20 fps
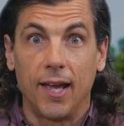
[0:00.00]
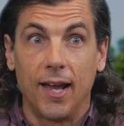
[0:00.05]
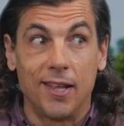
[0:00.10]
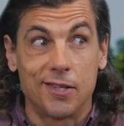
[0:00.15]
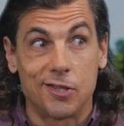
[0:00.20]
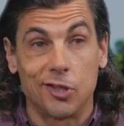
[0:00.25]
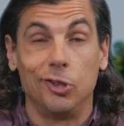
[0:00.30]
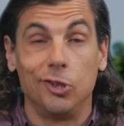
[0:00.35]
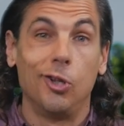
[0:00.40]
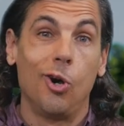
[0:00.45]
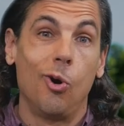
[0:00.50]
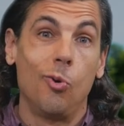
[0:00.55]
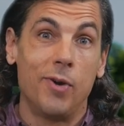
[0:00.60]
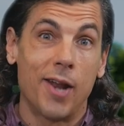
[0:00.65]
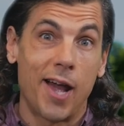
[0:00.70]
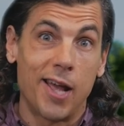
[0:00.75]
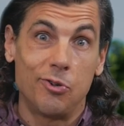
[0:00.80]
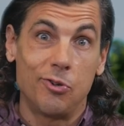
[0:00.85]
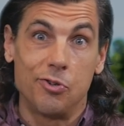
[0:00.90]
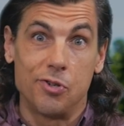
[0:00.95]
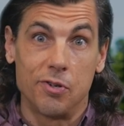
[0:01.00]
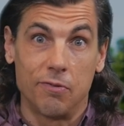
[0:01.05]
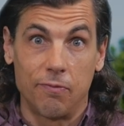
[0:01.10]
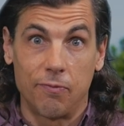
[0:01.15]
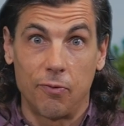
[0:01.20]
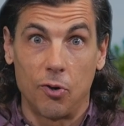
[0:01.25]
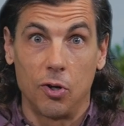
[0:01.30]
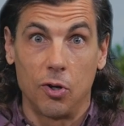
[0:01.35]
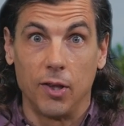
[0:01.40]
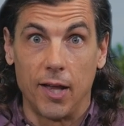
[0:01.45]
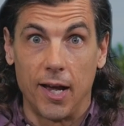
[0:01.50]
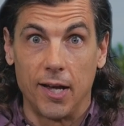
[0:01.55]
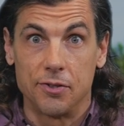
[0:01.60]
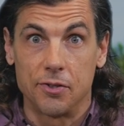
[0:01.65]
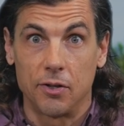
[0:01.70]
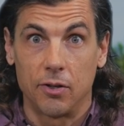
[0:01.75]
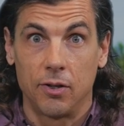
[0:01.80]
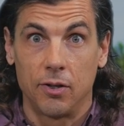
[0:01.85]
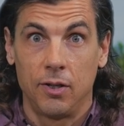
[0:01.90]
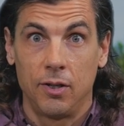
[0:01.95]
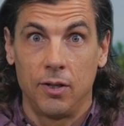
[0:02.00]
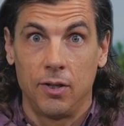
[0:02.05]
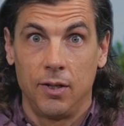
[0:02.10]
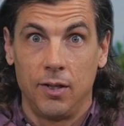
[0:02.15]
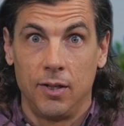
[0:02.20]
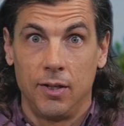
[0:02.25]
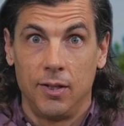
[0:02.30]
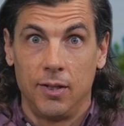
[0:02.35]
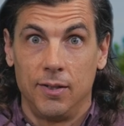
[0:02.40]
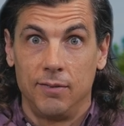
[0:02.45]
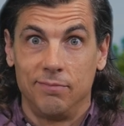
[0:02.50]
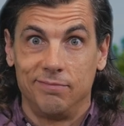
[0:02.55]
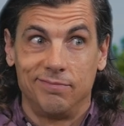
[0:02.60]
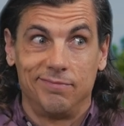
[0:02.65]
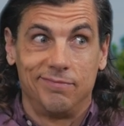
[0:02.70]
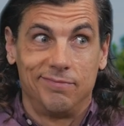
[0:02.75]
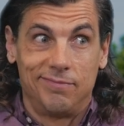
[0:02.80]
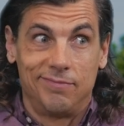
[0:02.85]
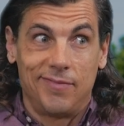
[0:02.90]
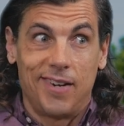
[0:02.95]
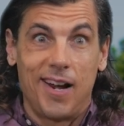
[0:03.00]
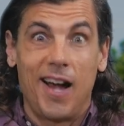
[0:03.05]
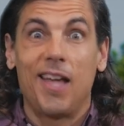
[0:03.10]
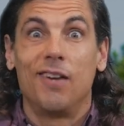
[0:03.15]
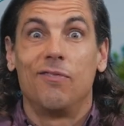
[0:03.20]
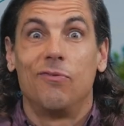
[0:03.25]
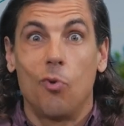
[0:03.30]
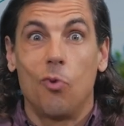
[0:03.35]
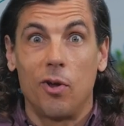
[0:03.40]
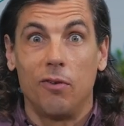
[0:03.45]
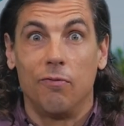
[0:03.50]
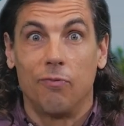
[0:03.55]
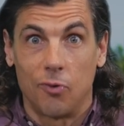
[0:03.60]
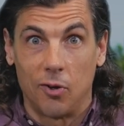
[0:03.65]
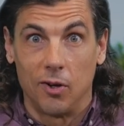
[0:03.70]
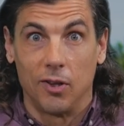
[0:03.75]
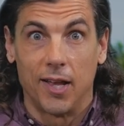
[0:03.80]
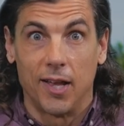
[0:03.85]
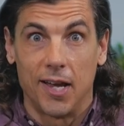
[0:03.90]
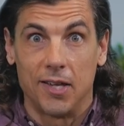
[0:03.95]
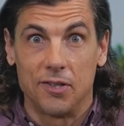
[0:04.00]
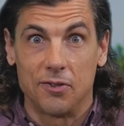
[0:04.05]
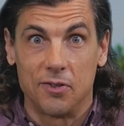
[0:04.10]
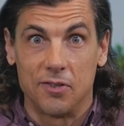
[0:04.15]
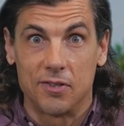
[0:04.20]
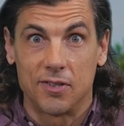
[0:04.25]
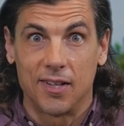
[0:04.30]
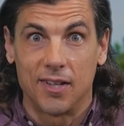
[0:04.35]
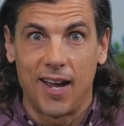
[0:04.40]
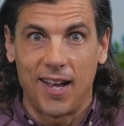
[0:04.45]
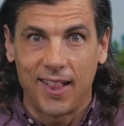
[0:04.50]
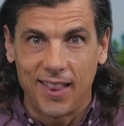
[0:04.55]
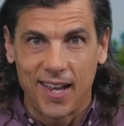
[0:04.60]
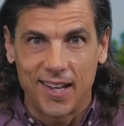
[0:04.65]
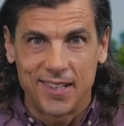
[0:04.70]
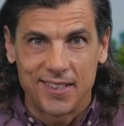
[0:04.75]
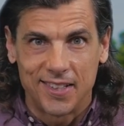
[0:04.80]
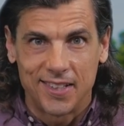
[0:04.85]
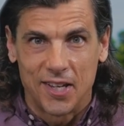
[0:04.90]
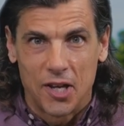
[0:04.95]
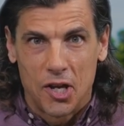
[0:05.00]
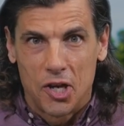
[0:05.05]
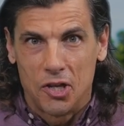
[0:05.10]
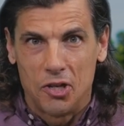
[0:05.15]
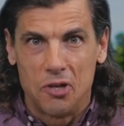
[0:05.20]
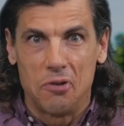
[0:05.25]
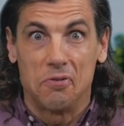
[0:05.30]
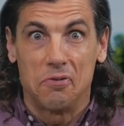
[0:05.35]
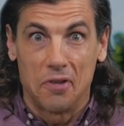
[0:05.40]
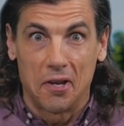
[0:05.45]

and it's a low nitrogen fertilizer. I avoid fertilizers. I like to use